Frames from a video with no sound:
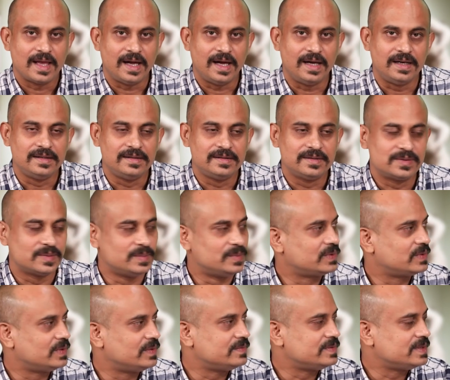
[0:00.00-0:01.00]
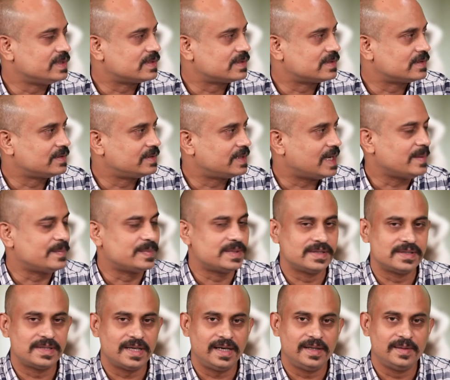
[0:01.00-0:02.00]
And Chubukov just grabs
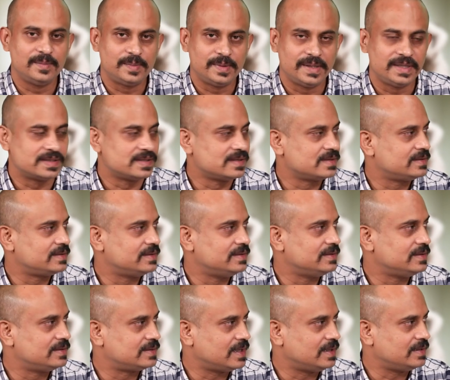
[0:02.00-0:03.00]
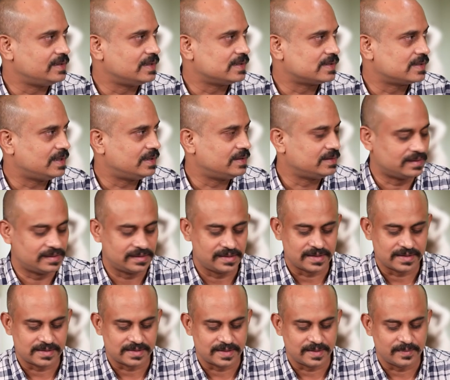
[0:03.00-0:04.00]
his hand, places it in Natalia's hand, and
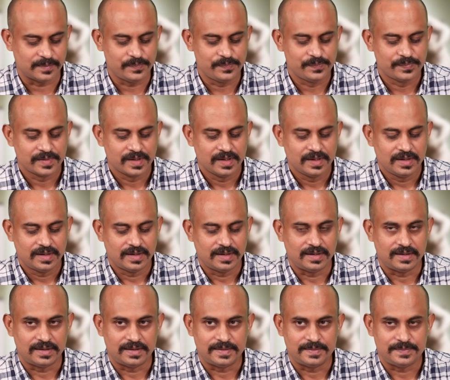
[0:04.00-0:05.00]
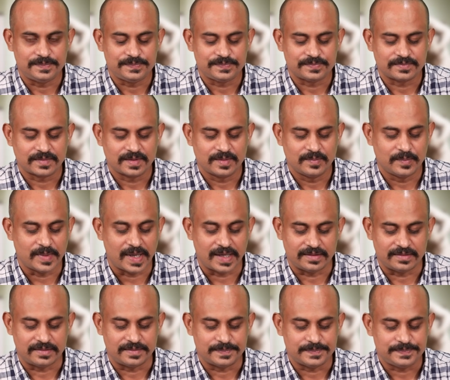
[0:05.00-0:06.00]
gets them
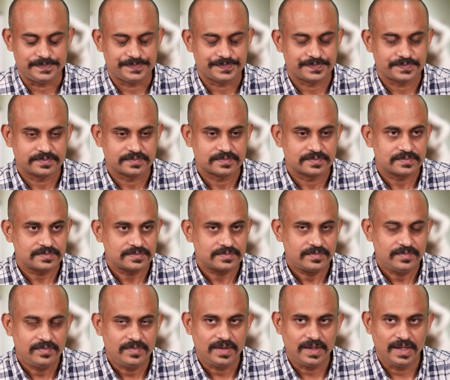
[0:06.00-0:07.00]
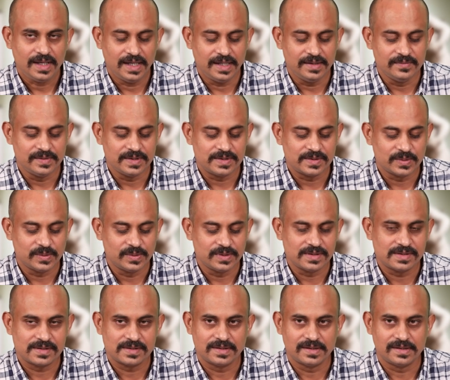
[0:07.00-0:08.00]
married. And it
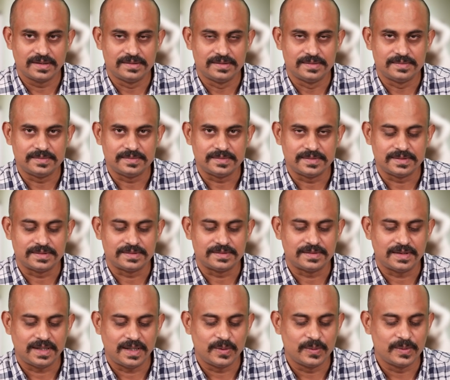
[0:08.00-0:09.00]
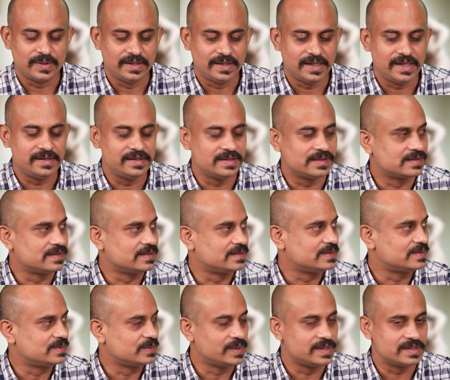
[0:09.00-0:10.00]
shows the how hilarious the
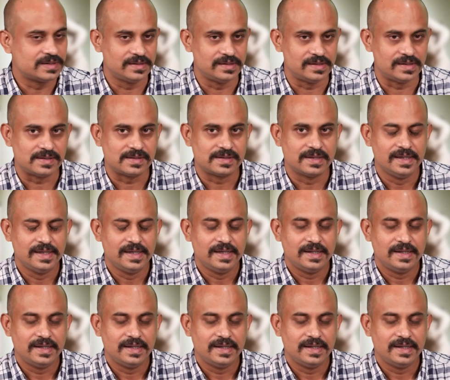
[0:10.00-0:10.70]
situation is,